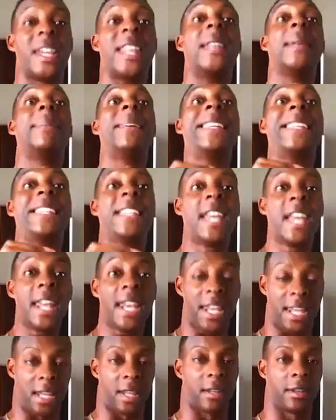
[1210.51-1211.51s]
In the
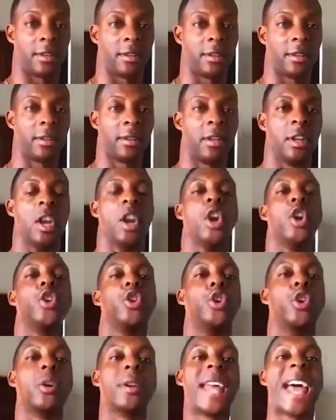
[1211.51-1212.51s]
beginning,
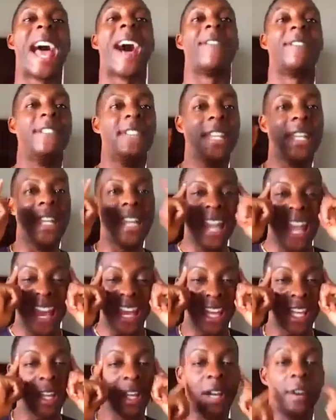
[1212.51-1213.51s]
you're going to have
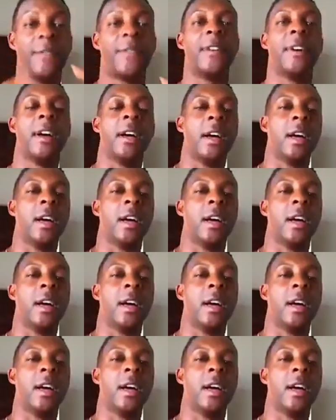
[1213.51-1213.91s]
negative